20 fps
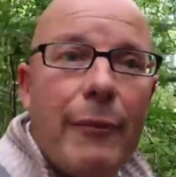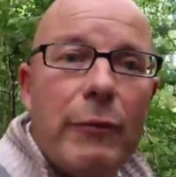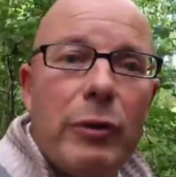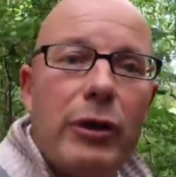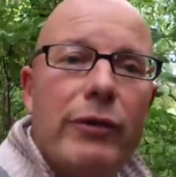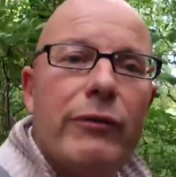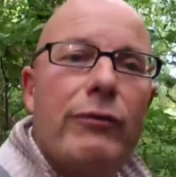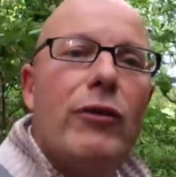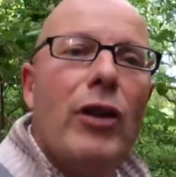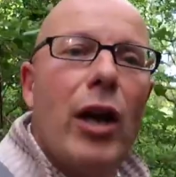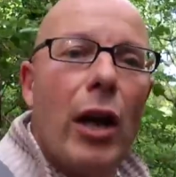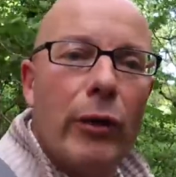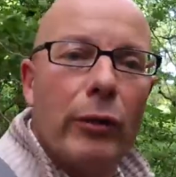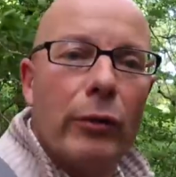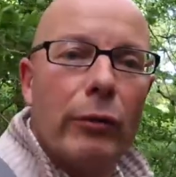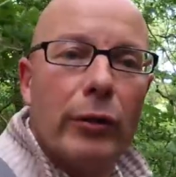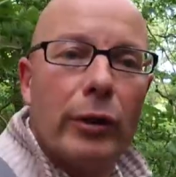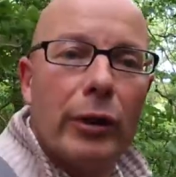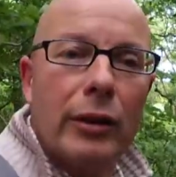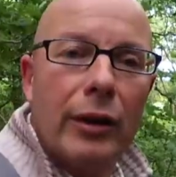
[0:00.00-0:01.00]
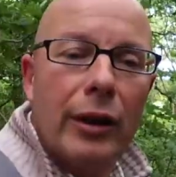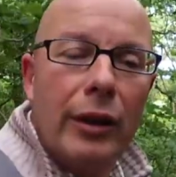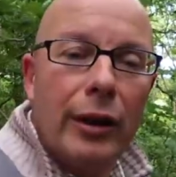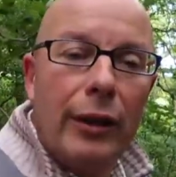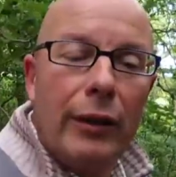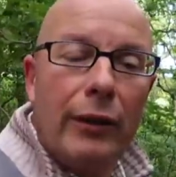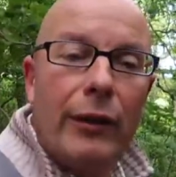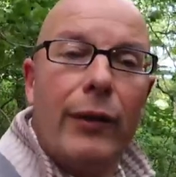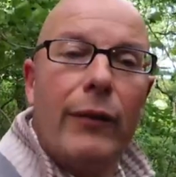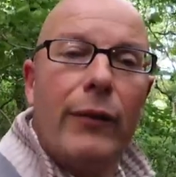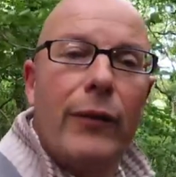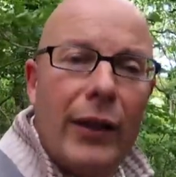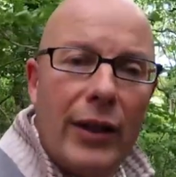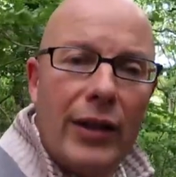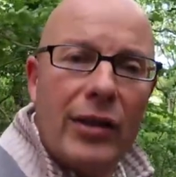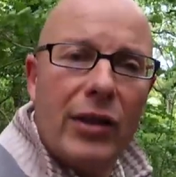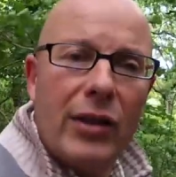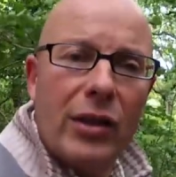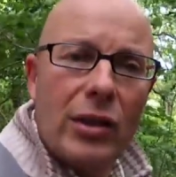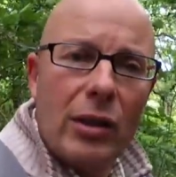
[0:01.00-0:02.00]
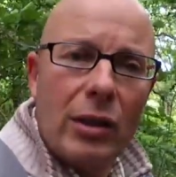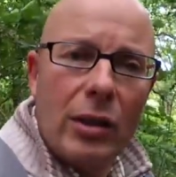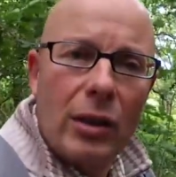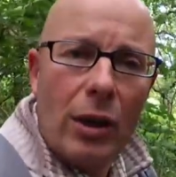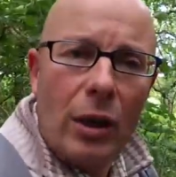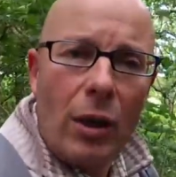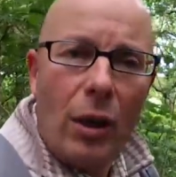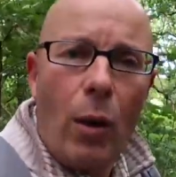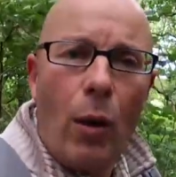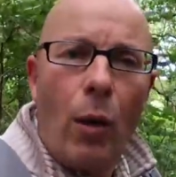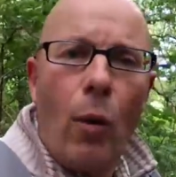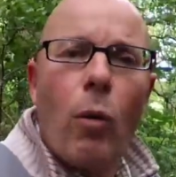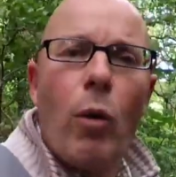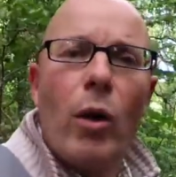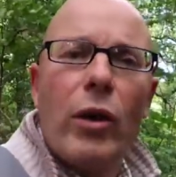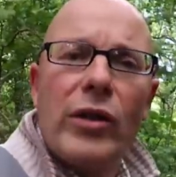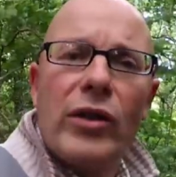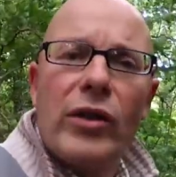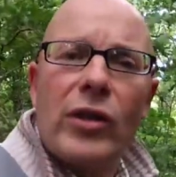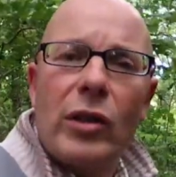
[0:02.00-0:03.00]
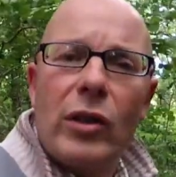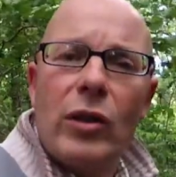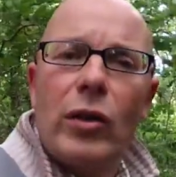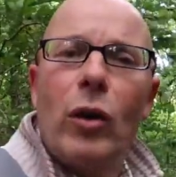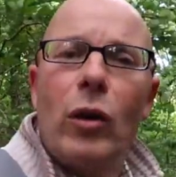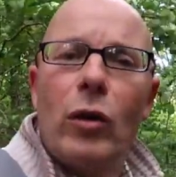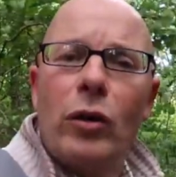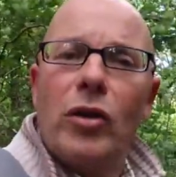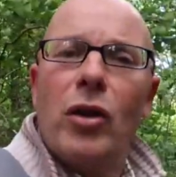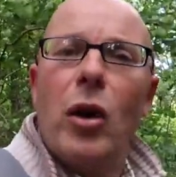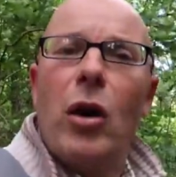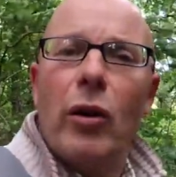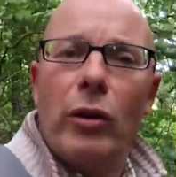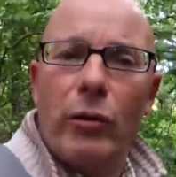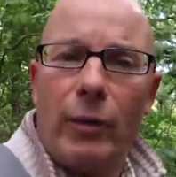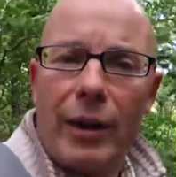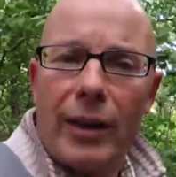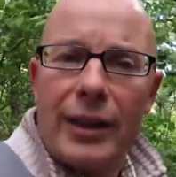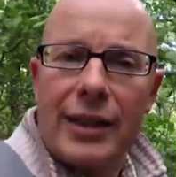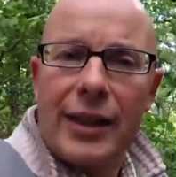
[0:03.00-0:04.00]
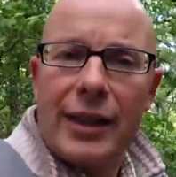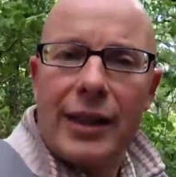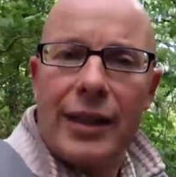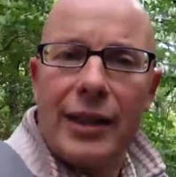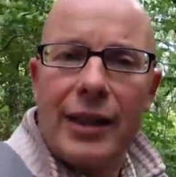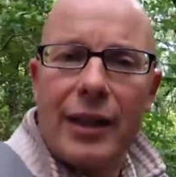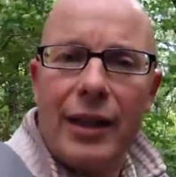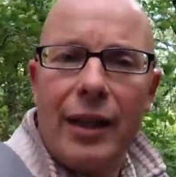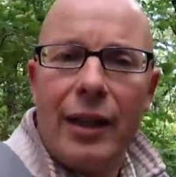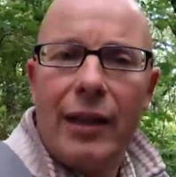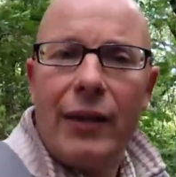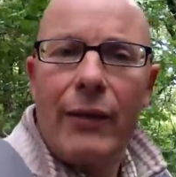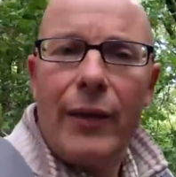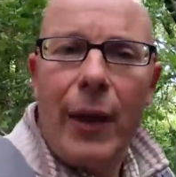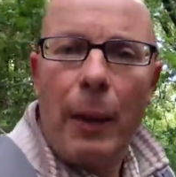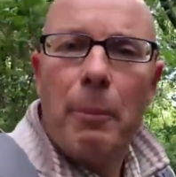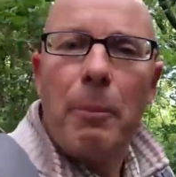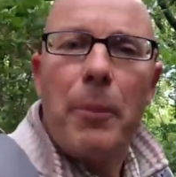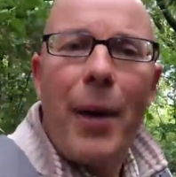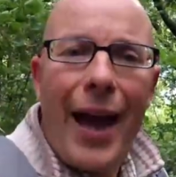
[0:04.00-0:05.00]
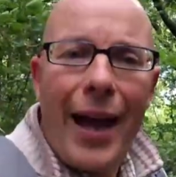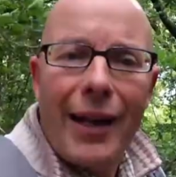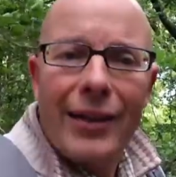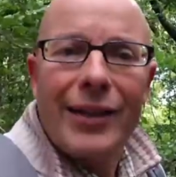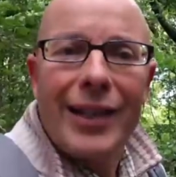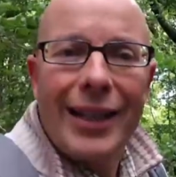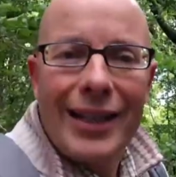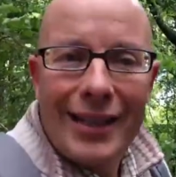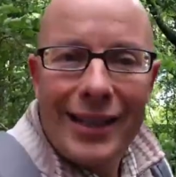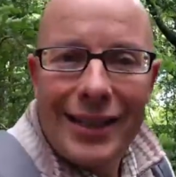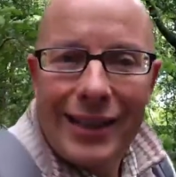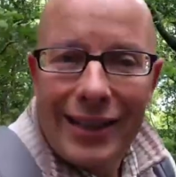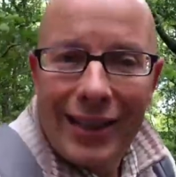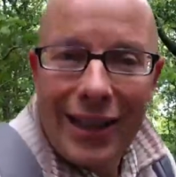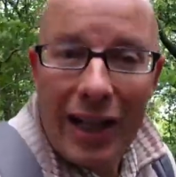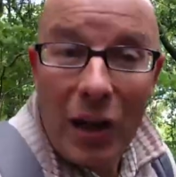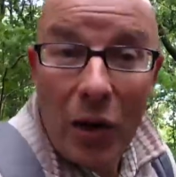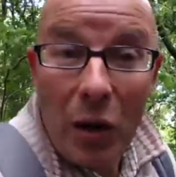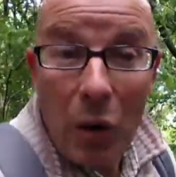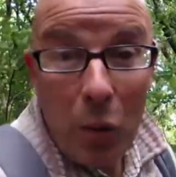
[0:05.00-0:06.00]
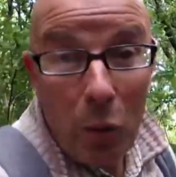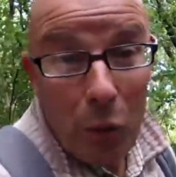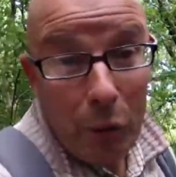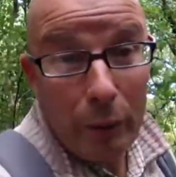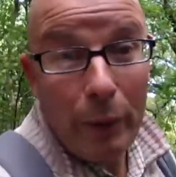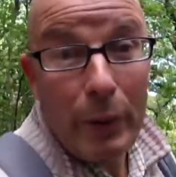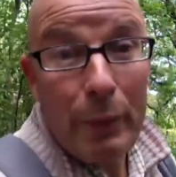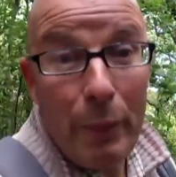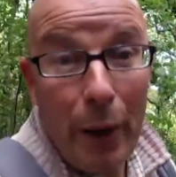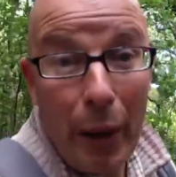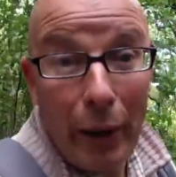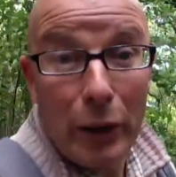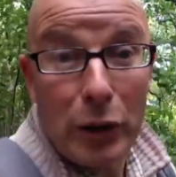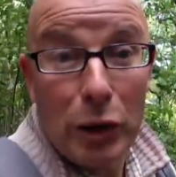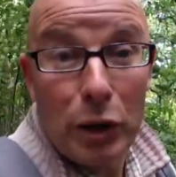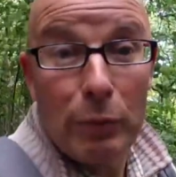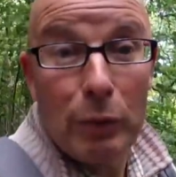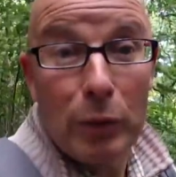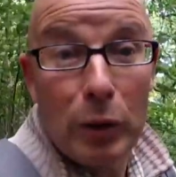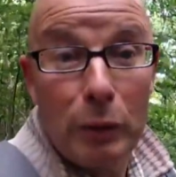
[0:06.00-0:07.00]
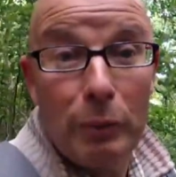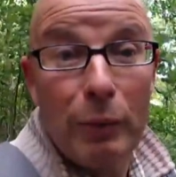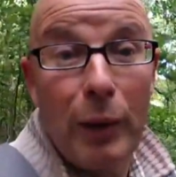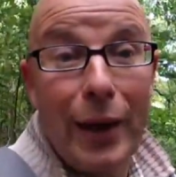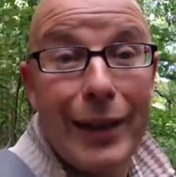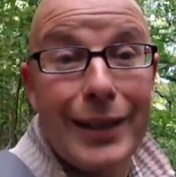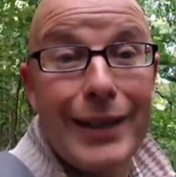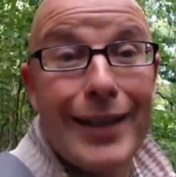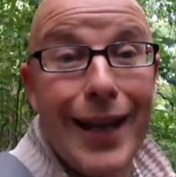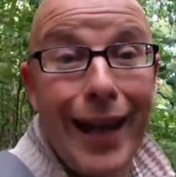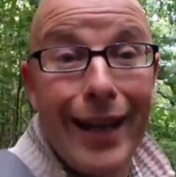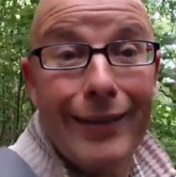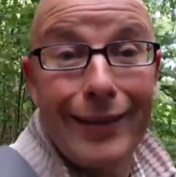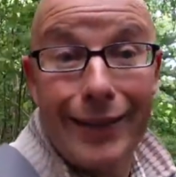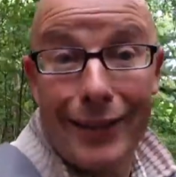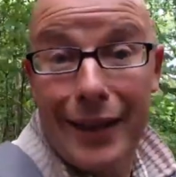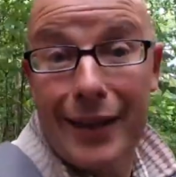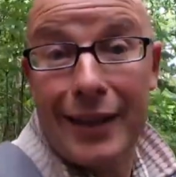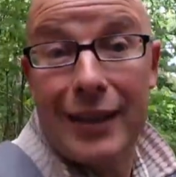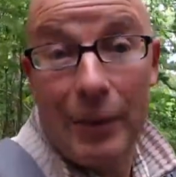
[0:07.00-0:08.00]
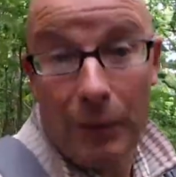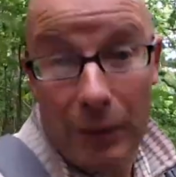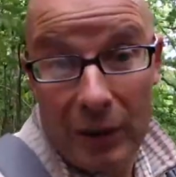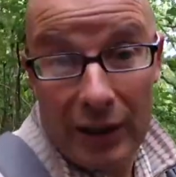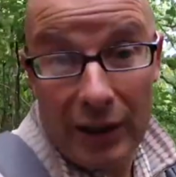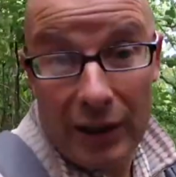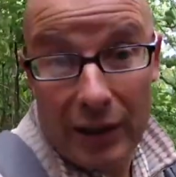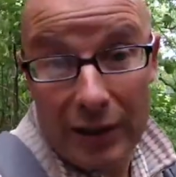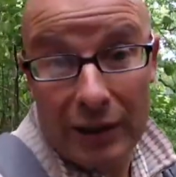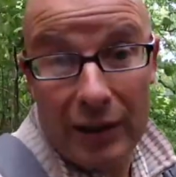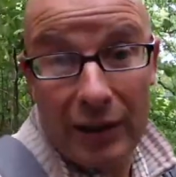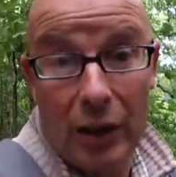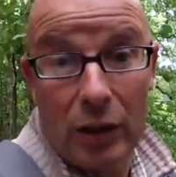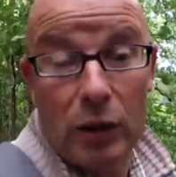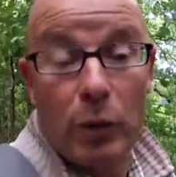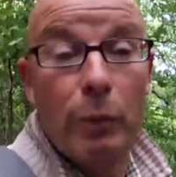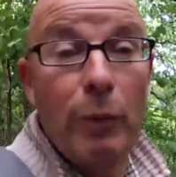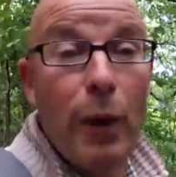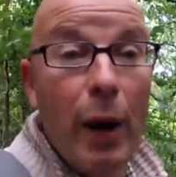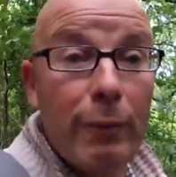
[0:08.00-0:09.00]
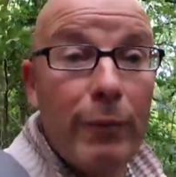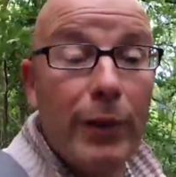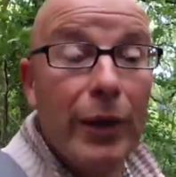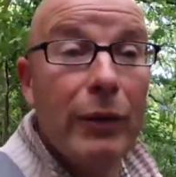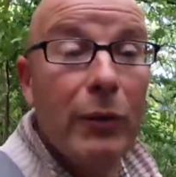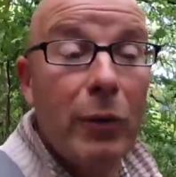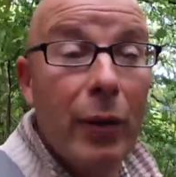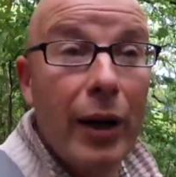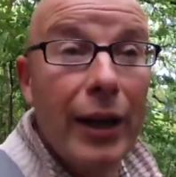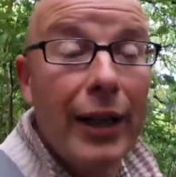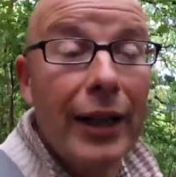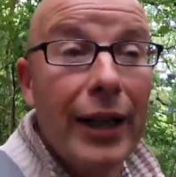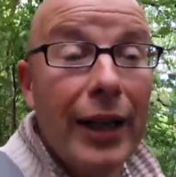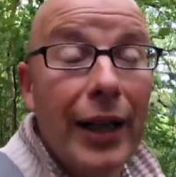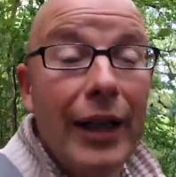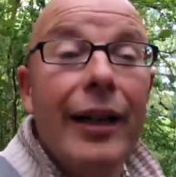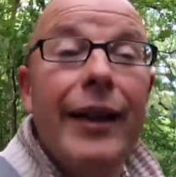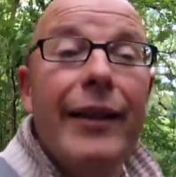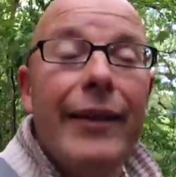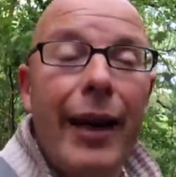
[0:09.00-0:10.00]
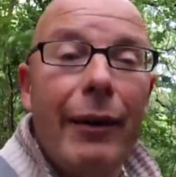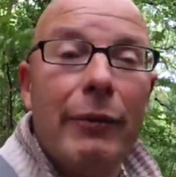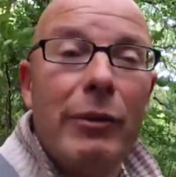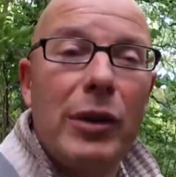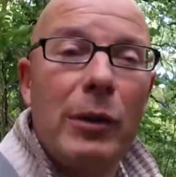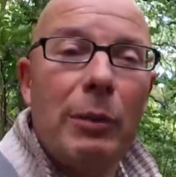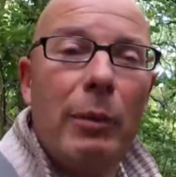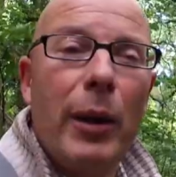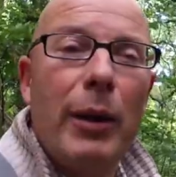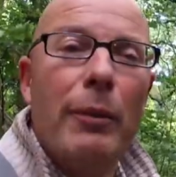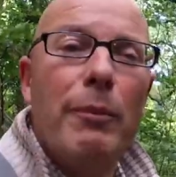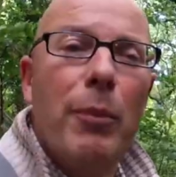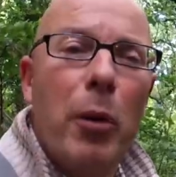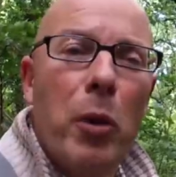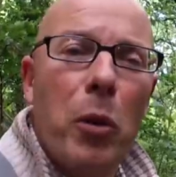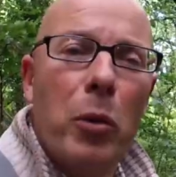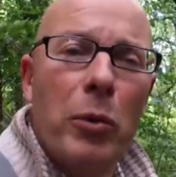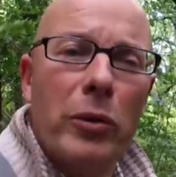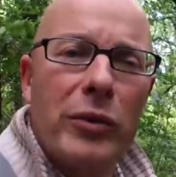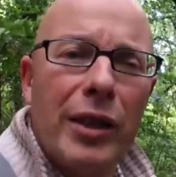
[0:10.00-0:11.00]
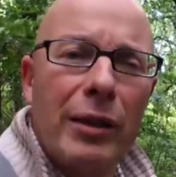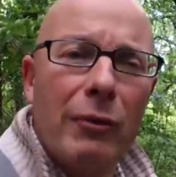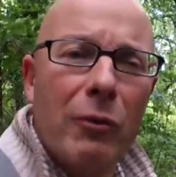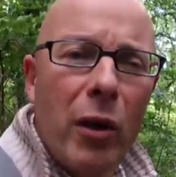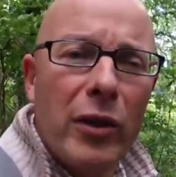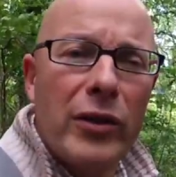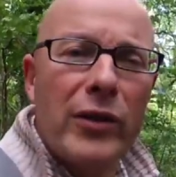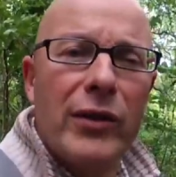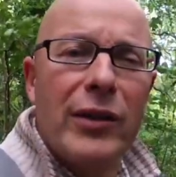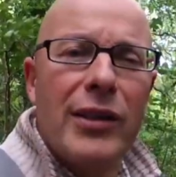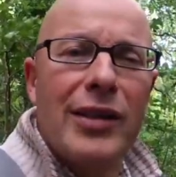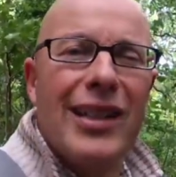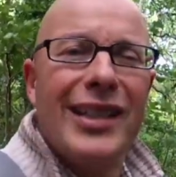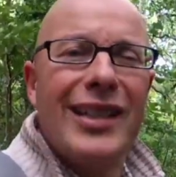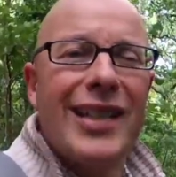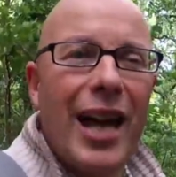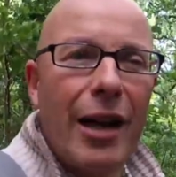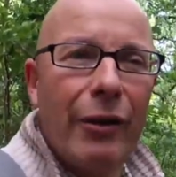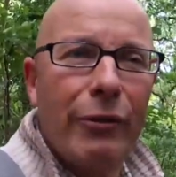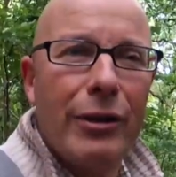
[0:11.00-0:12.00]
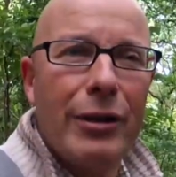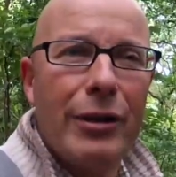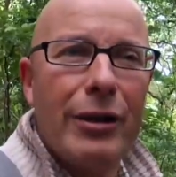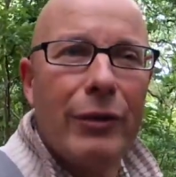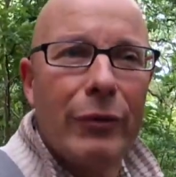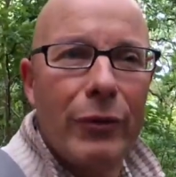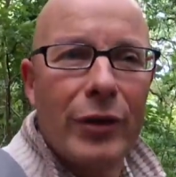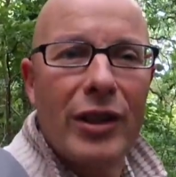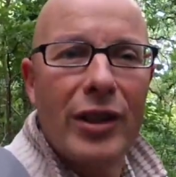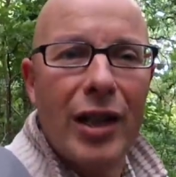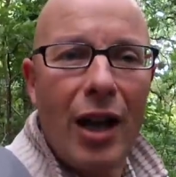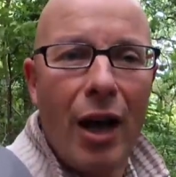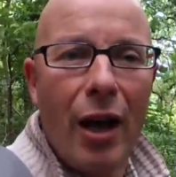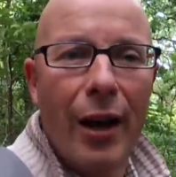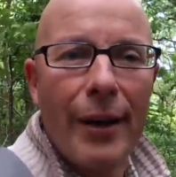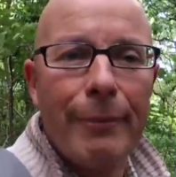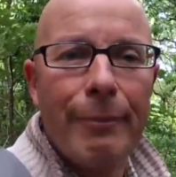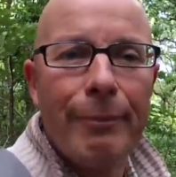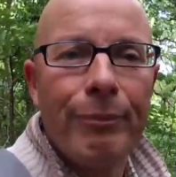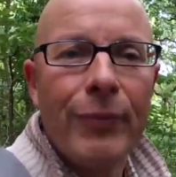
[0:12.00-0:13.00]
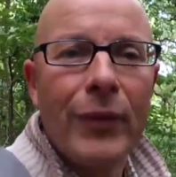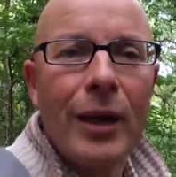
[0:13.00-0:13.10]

would have known that this was not tolerated, that bad deeds would be punishable by death and exhibited in such a public way, and that was important. It was the deterrent of the time.